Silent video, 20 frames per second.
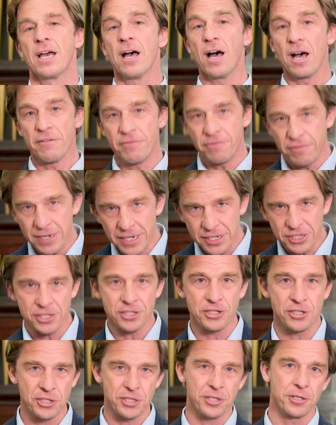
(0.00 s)

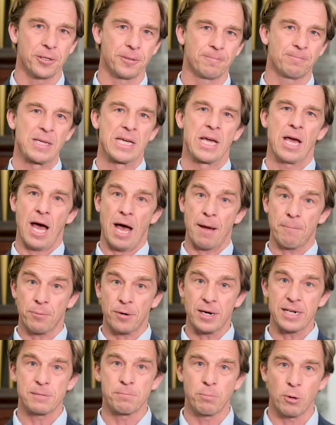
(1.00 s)
Ephesians 2.
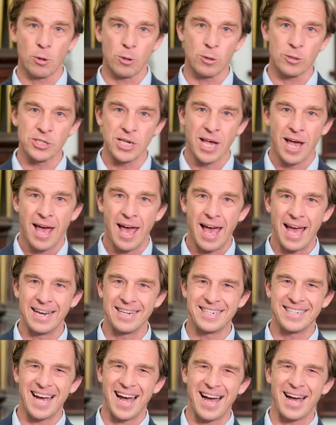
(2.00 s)
Press pause
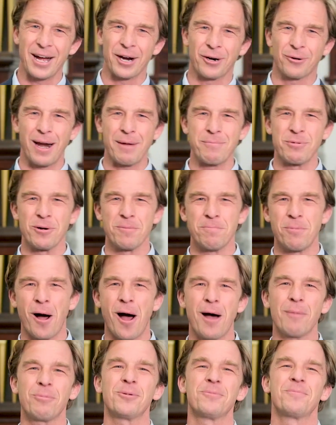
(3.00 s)
and grab your
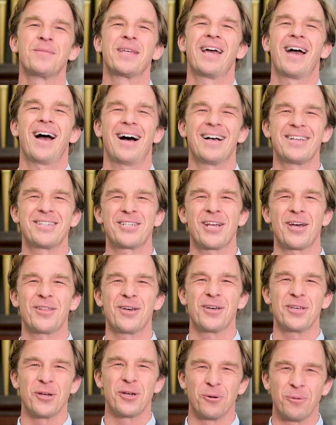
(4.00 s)
Bible so
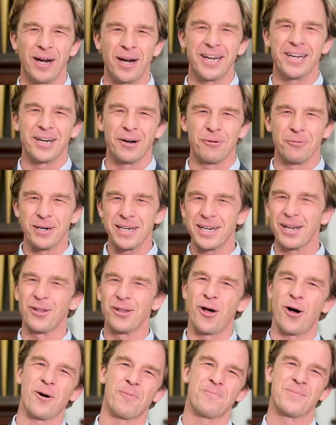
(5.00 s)
that you're ready to read
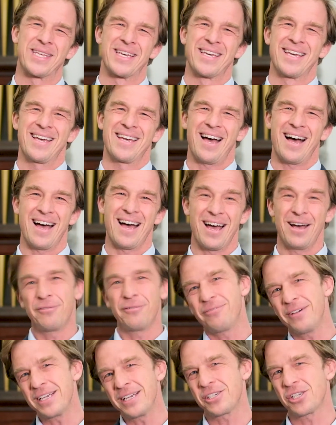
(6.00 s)
along.
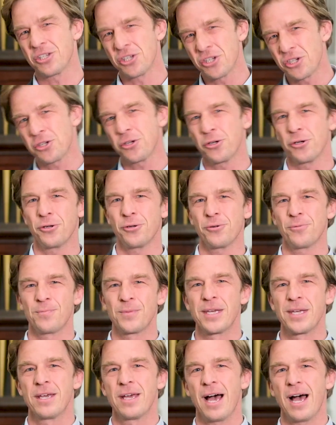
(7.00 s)
Ephesians 2,
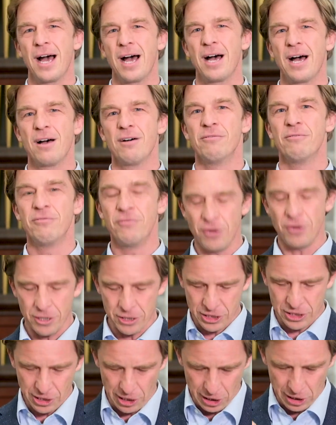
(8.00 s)

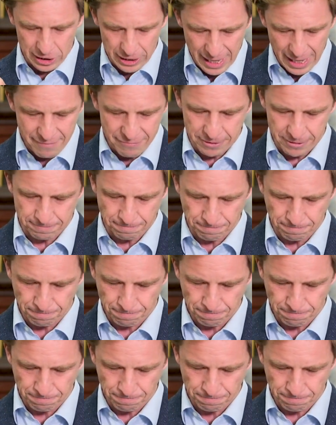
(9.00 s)
verse 11.